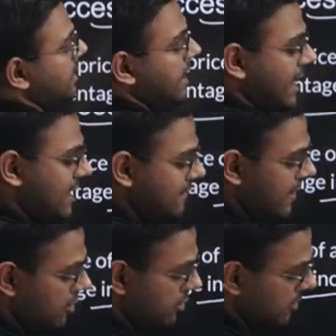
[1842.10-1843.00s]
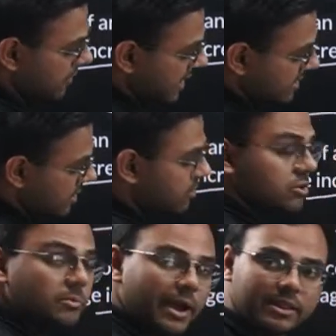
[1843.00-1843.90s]
a negative value, so y is equals
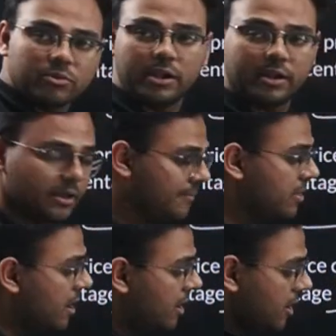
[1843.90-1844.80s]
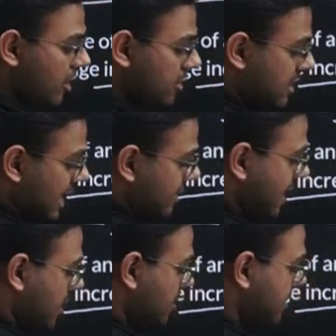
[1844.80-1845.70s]
to minus 20. Now these
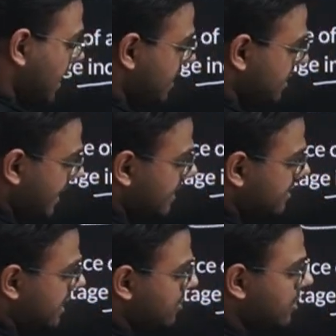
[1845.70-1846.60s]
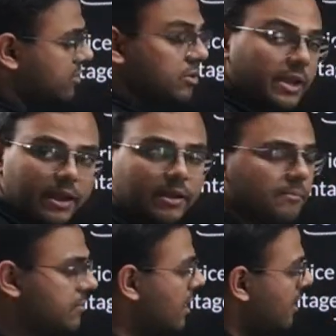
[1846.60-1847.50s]
values, that is x is equals to 10,
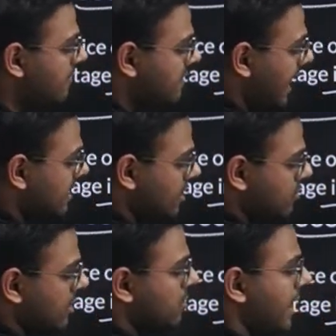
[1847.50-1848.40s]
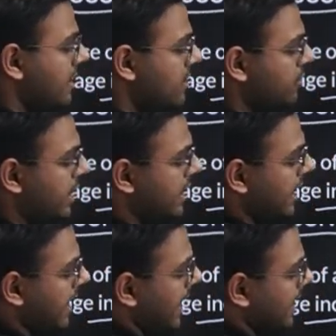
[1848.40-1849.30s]
y is equals to minus
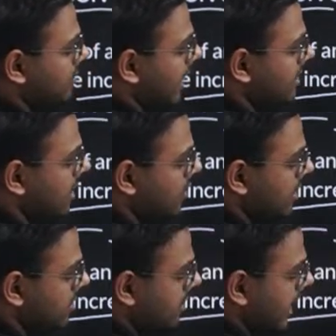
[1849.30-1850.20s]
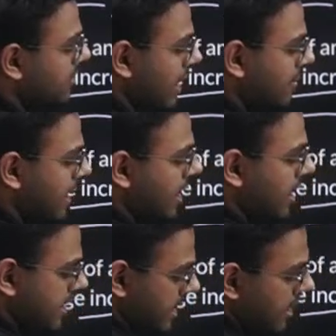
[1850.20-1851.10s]
20, and xy is equals to xy by
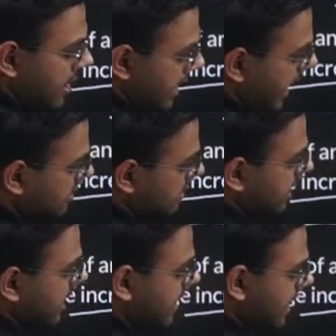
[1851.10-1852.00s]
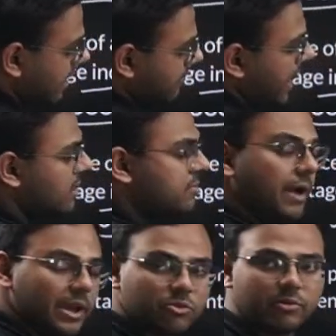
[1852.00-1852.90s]
100, x is again 10 and y is
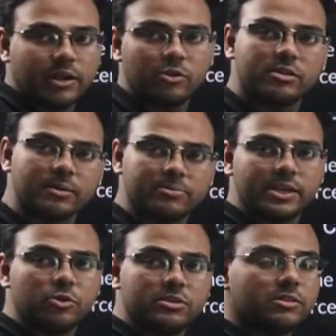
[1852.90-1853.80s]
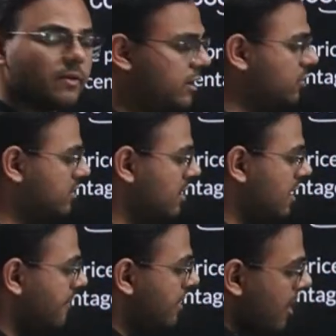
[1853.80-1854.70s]
minus 20. You will substitute these values.
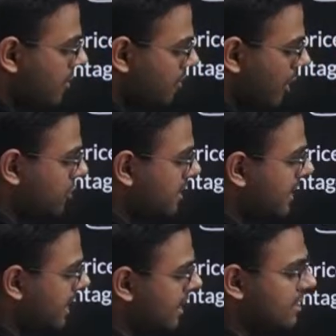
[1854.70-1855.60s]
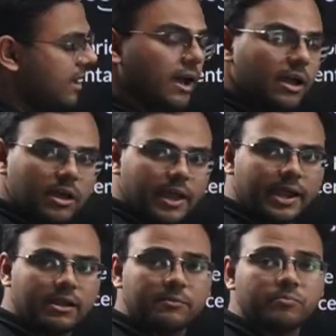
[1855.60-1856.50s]
What you will get in the
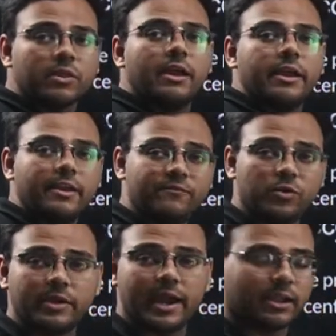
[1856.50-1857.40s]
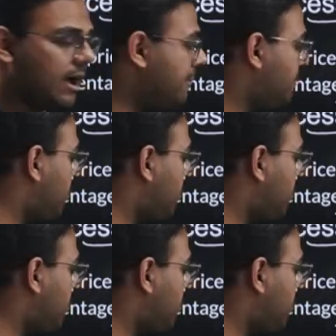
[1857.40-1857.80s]
end, if you get a